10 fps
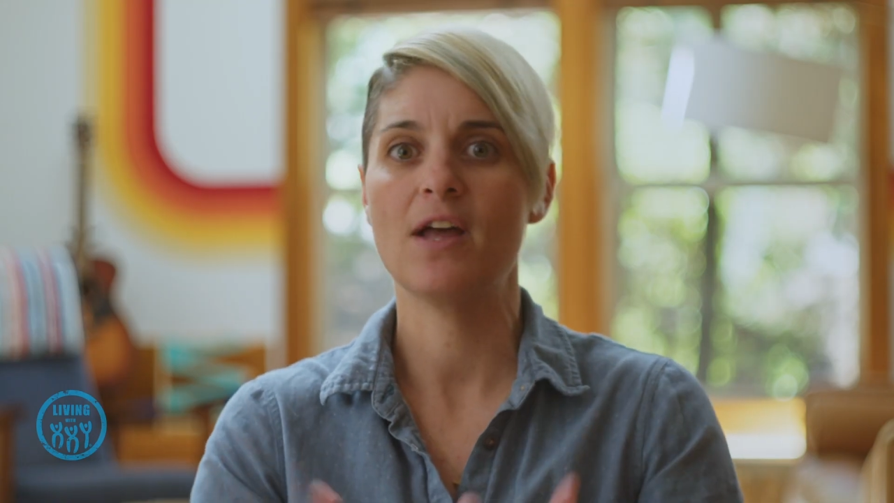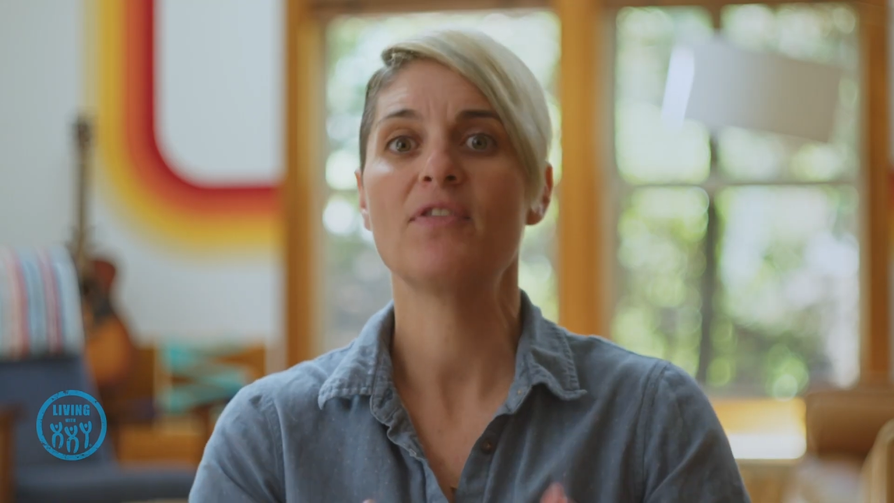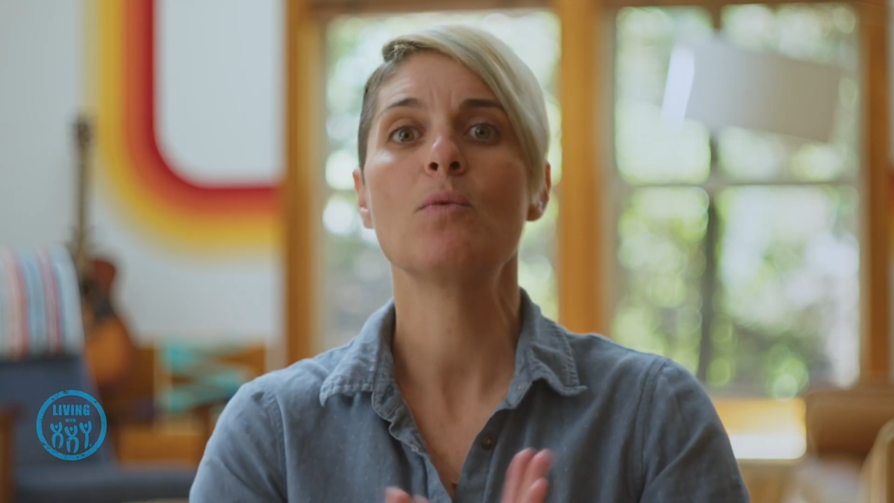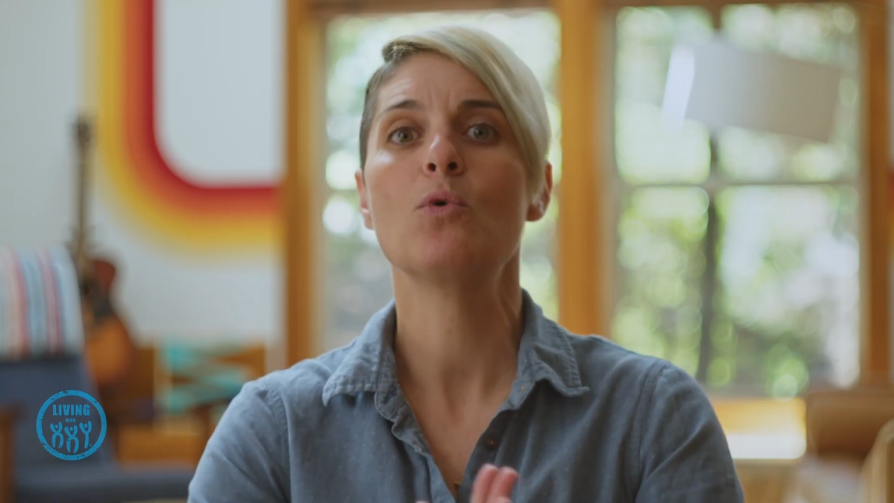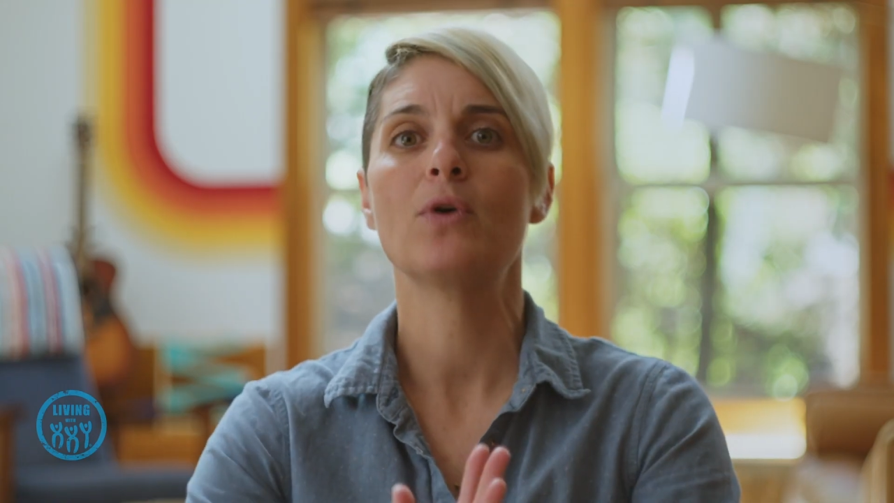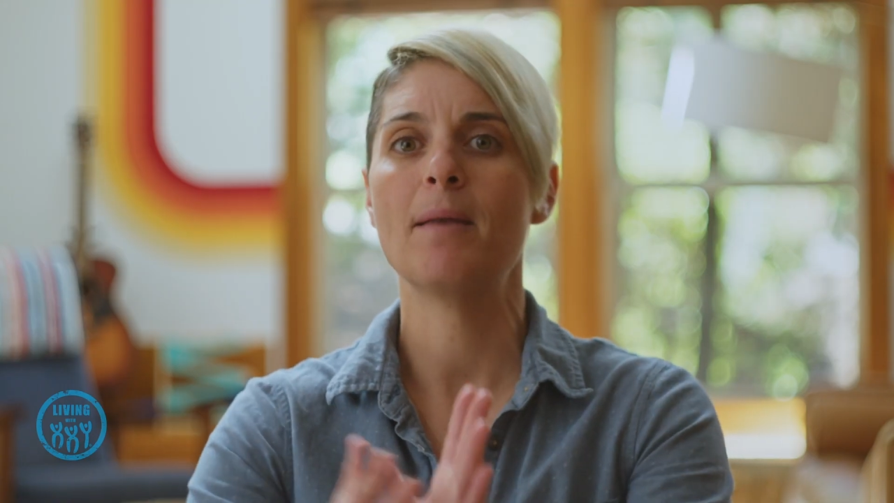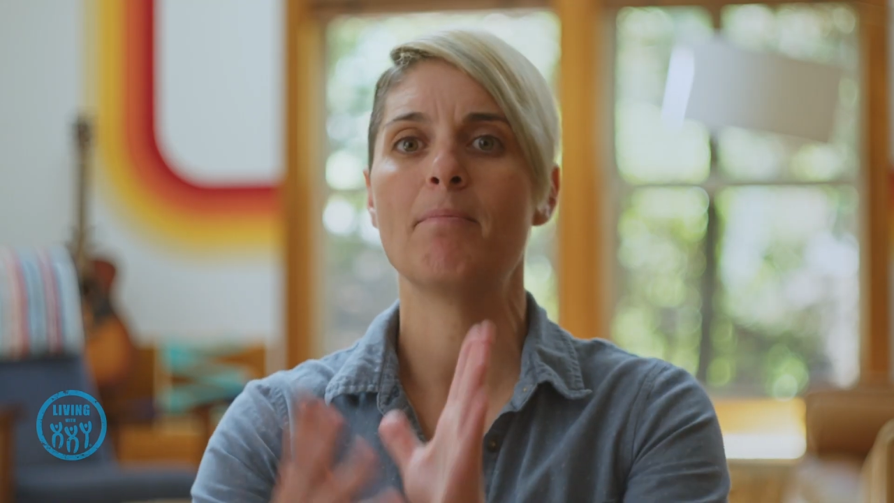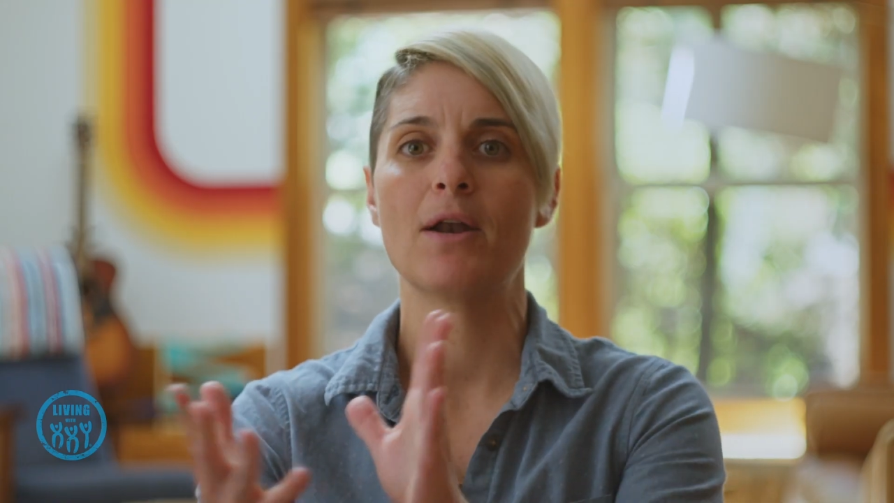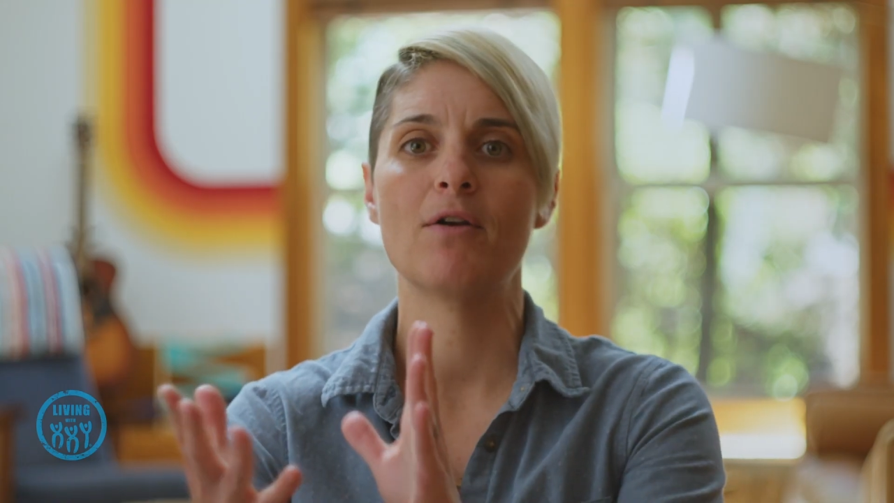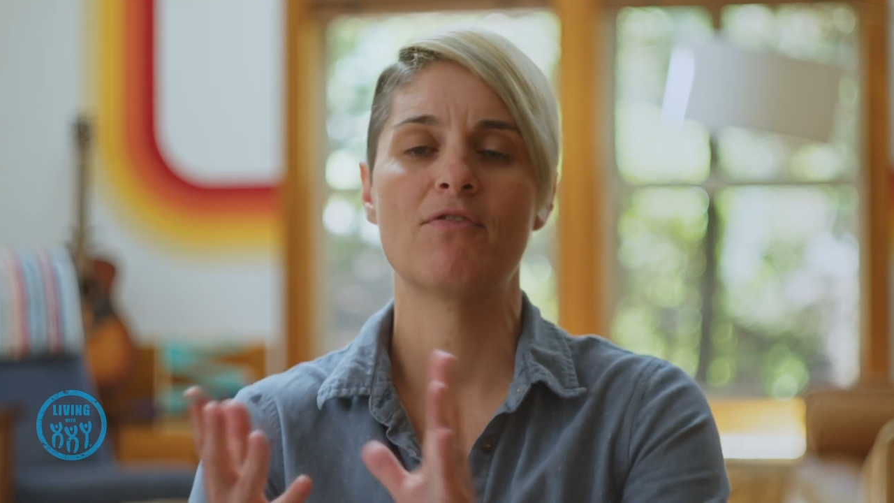Nothing will get
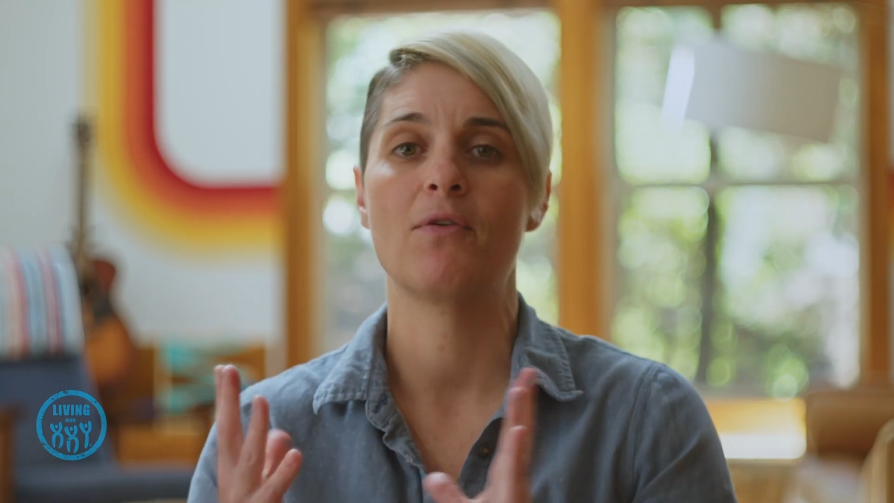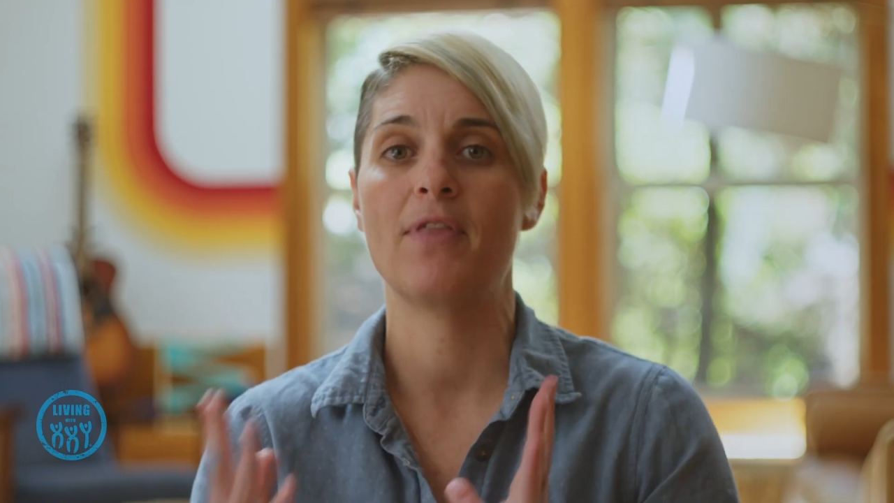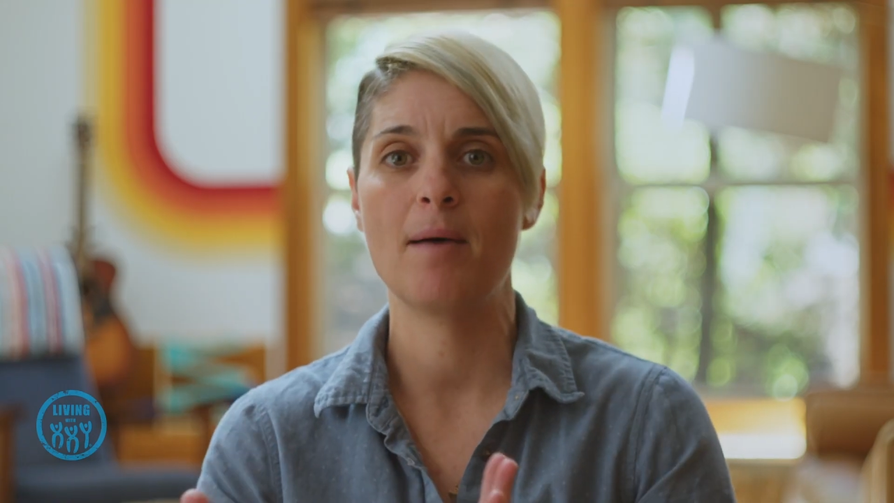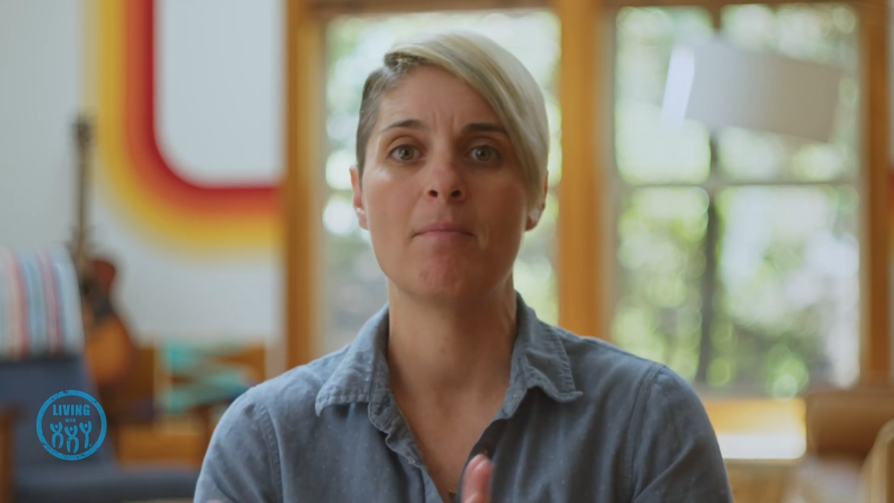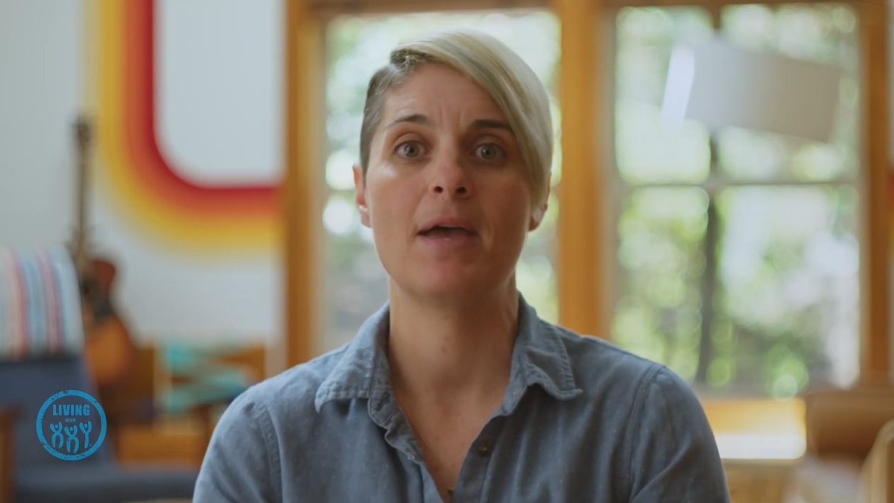better for them